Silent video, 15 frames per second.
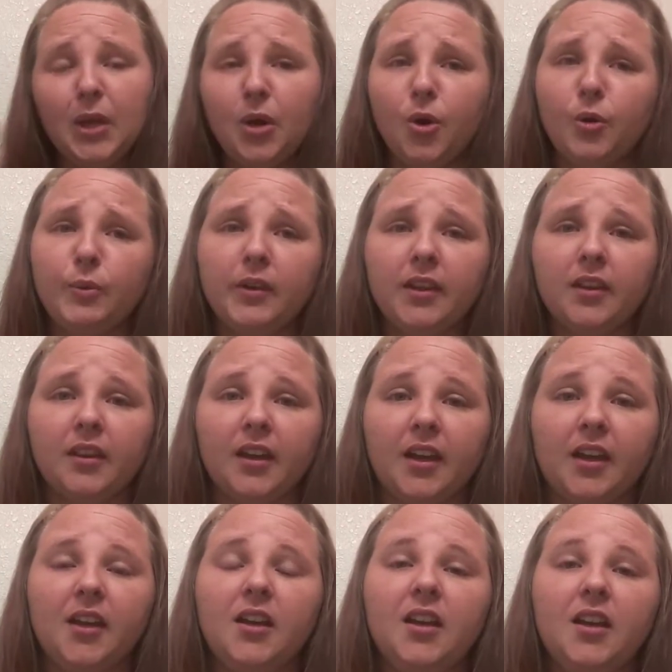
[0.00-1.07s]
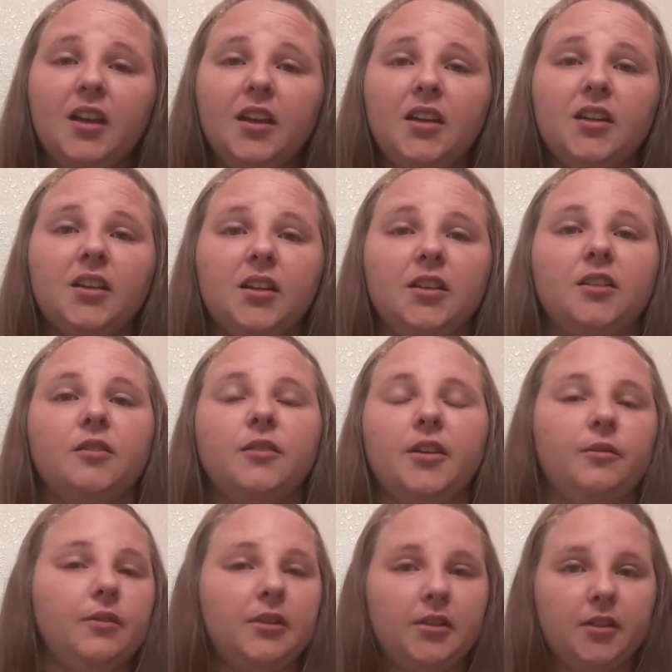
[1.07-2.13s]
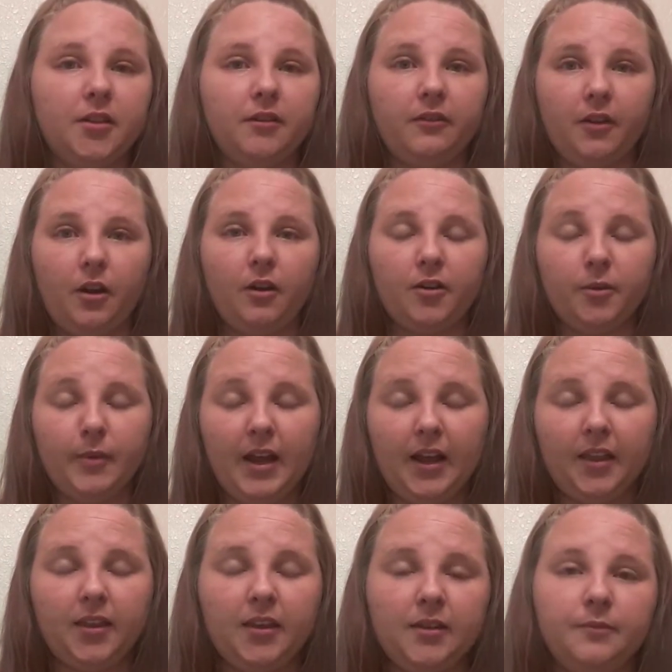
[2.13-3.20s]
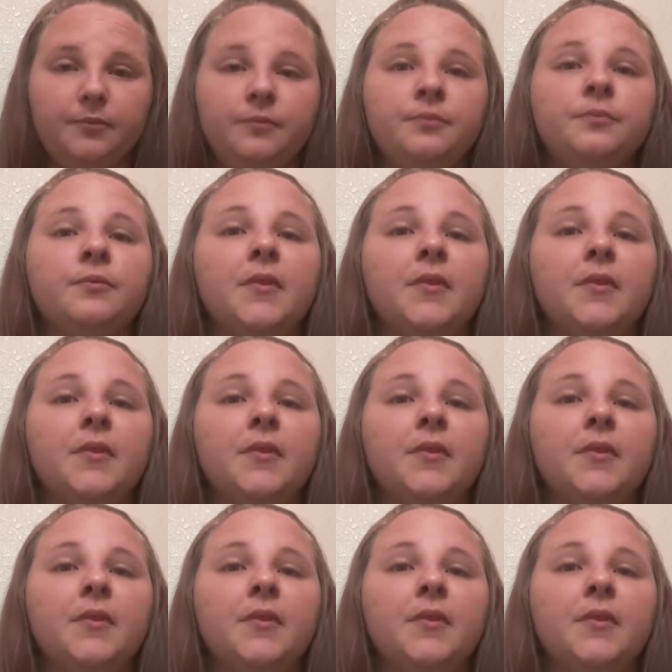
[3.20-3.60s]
hoping that, you know, they wouldn't have called her back then.